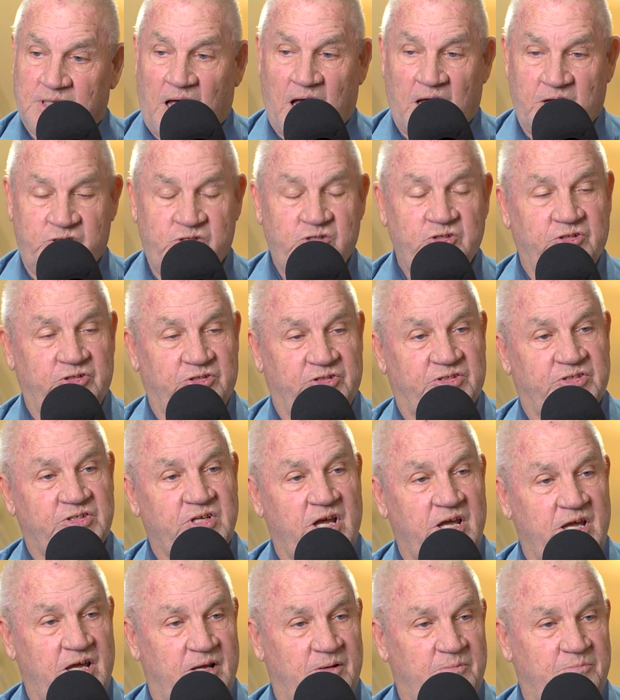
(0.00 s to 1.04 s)
I shouldn't
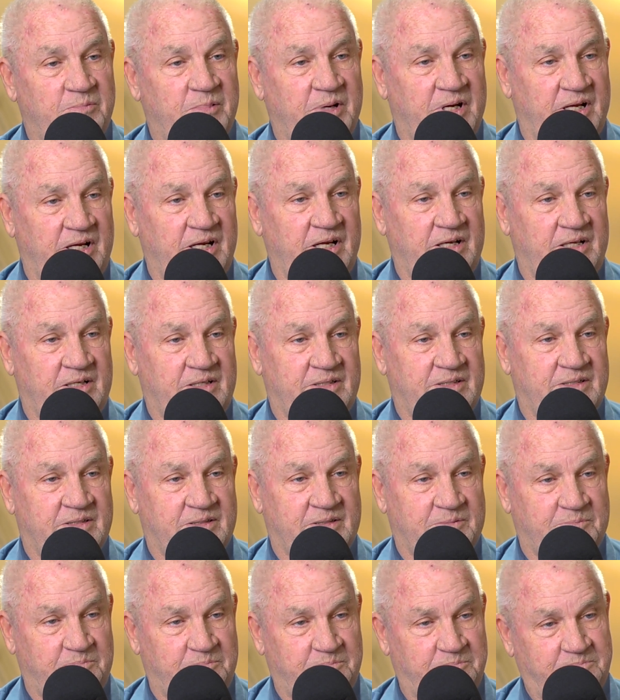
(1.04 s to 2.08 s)
say it, but
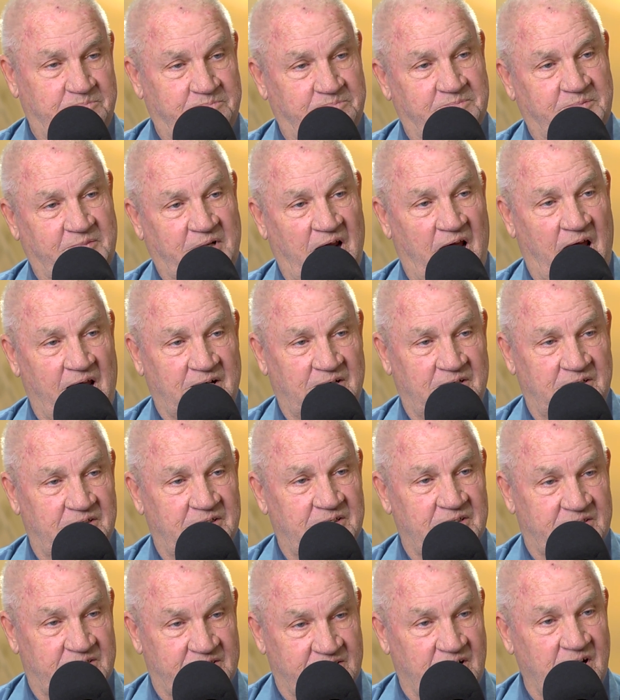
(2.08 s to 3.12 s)
it's kind of
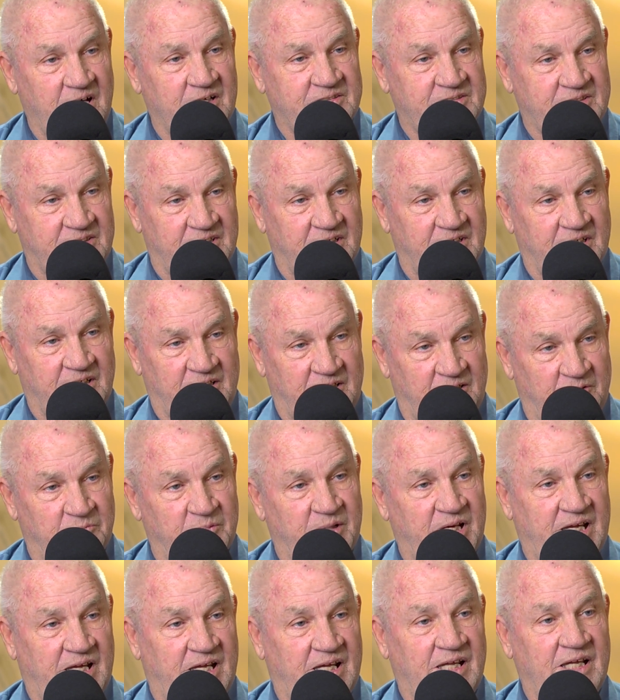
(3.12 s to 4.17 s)
disgusting to
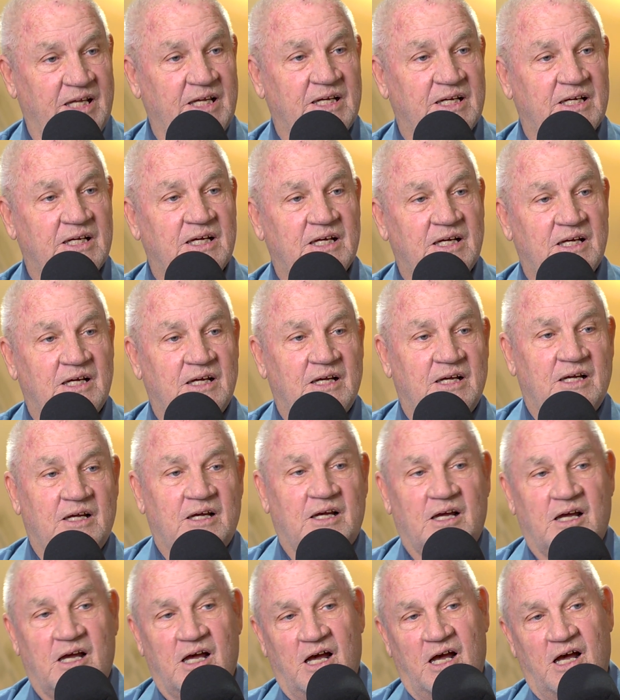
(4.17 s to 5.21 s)
me. Yeah.
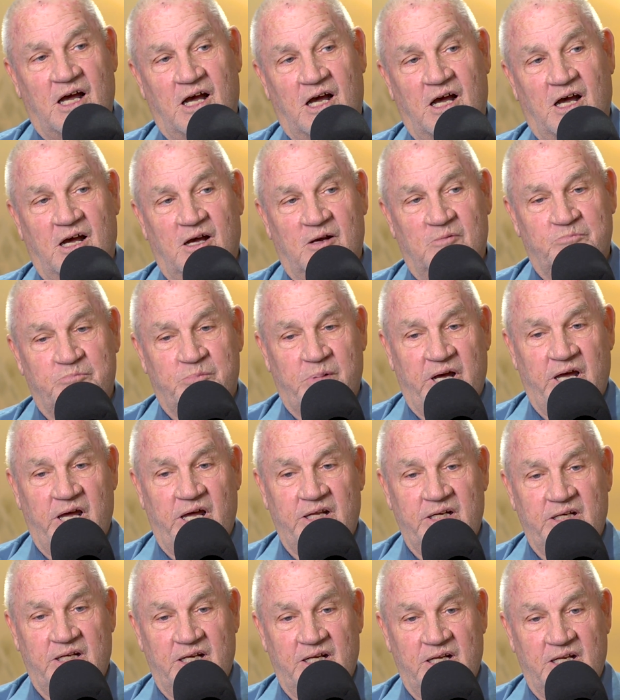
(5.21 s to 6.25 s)
Uh,
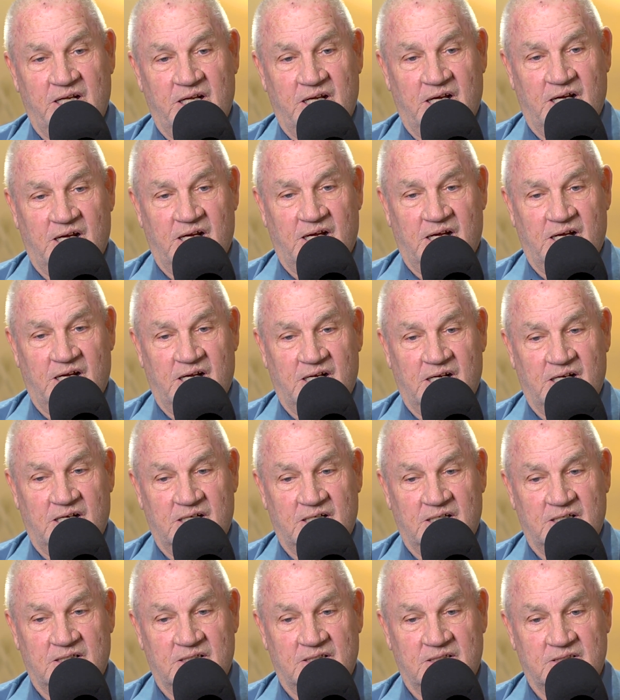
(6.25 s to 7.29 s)
but
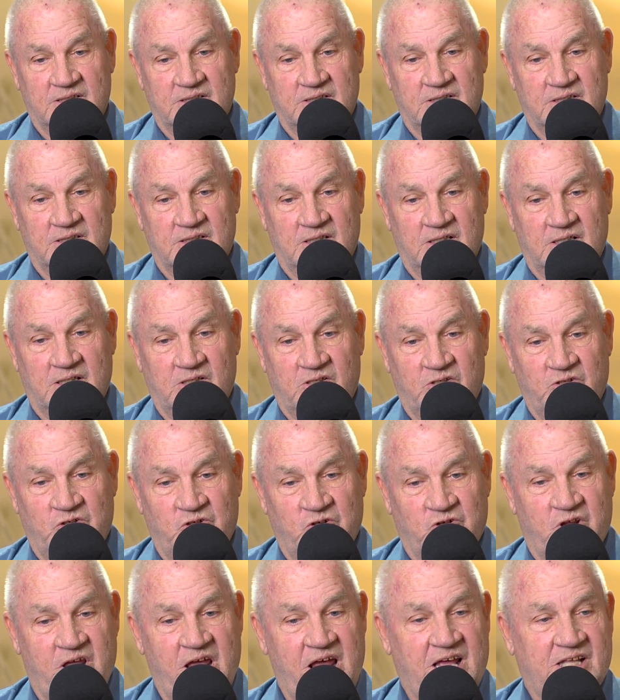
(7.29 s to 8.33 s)
uh, you
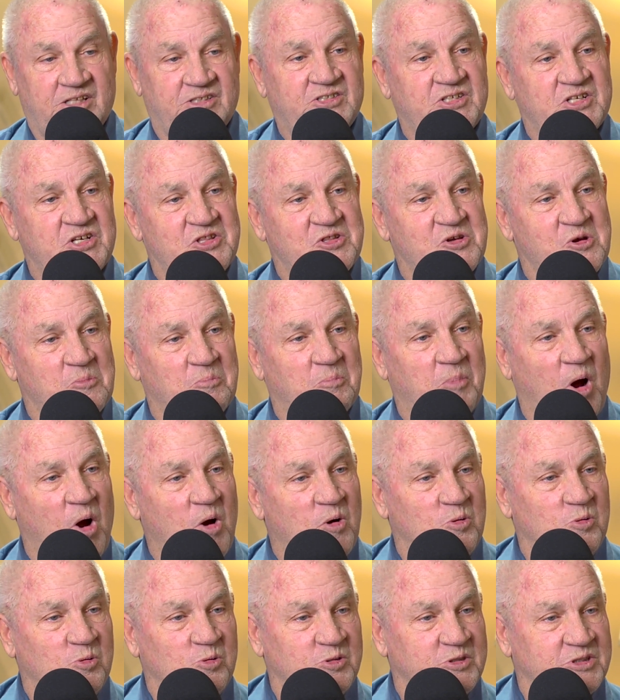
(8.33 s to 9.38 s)
can't see their
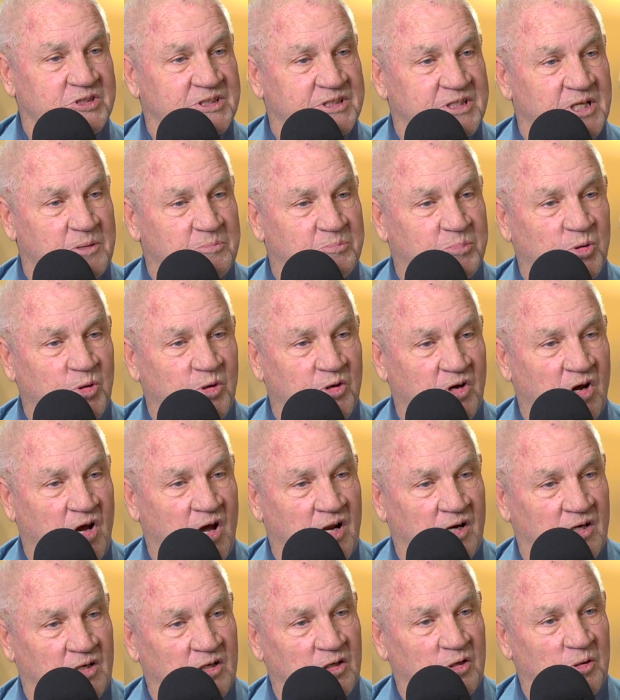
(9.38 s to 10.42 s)
bones. They put
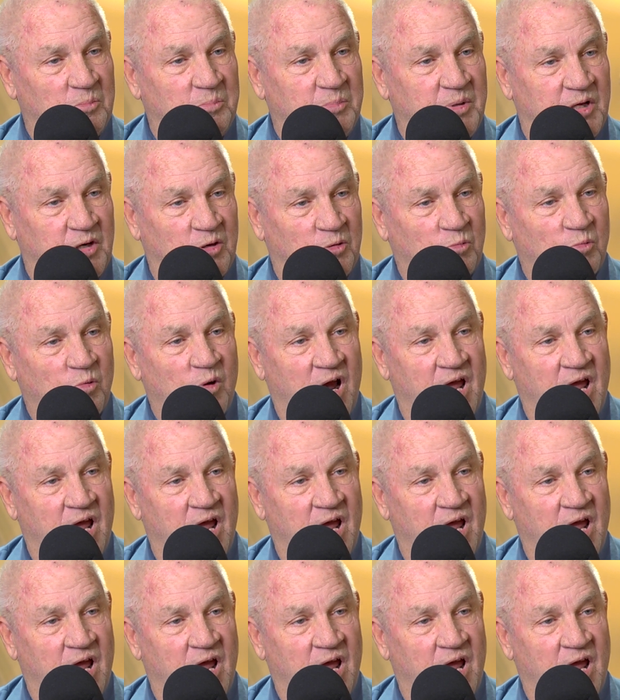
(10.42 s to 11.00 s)
on a little bit of